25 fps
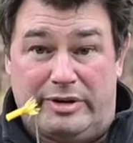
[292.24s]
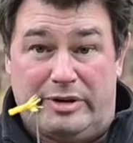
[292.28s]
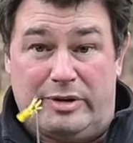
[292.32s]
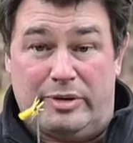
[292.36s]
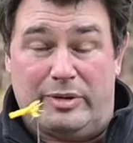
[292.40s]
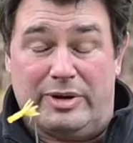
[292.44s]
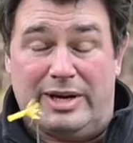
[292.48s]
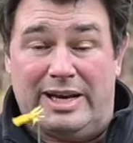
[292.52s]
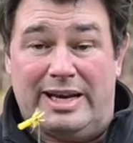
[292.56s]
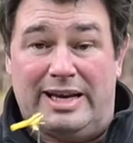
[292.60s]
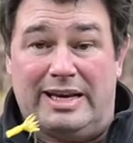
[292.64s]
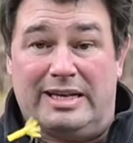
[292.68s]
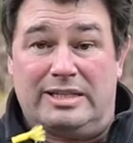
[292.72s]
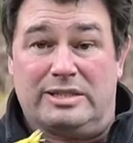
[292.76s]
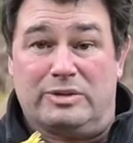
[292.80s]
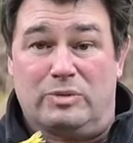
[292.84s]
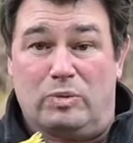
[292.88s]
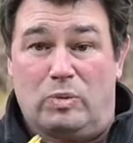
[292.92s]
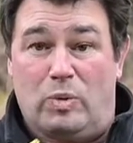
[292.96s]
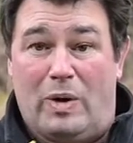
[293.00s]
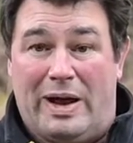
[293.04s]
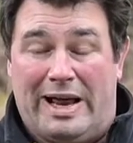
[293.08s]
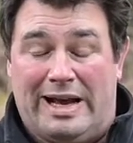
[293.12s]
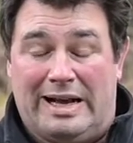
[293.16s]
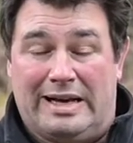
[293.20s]
unique to
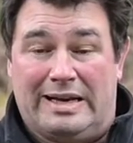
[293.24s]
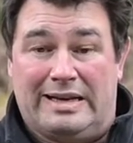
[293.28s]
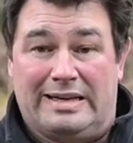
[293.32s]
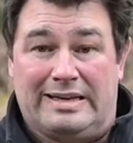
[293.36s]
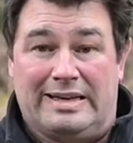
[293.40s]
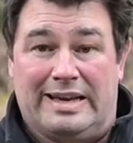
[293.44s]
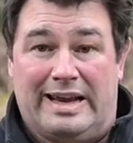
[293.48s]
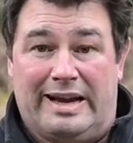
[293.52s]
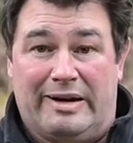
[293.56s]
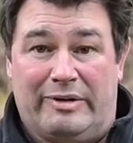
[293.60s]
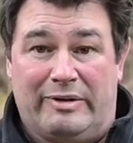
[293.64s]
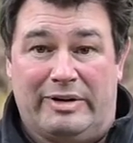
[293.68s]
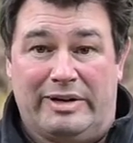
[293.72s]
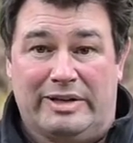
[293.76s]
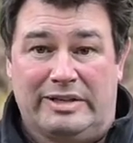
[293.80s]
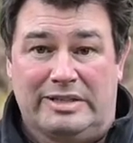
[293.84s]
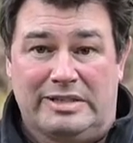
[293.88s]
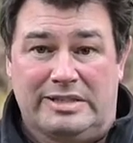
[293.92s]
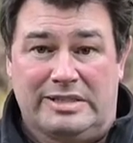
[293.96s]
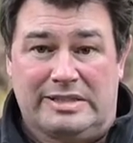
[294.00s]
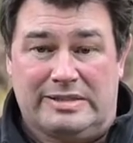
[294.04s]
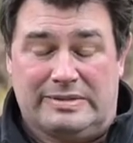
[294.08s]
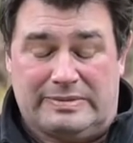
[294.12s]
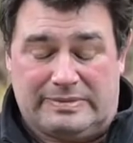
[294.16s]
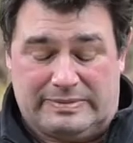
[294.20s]
wetland
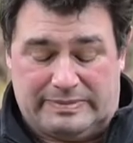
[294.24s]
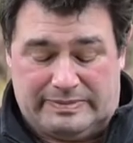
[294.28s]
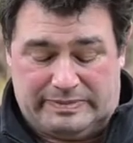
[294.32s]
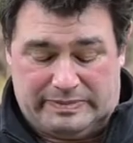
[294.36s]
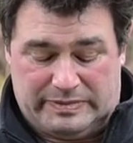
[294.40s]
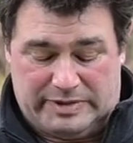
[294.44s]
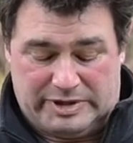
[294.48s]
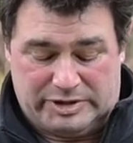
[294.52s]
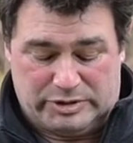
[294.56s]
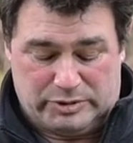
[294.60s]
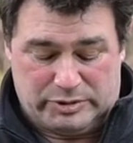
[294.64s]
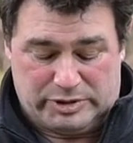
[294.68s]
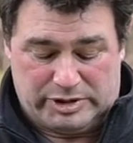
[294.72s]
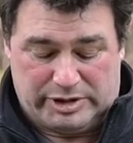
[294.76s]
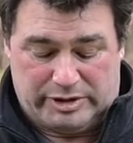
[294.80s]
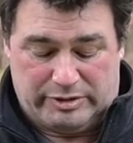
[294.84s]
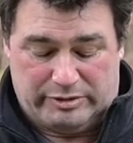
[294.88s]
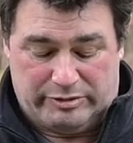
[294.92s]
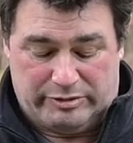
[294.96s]
areas. There's also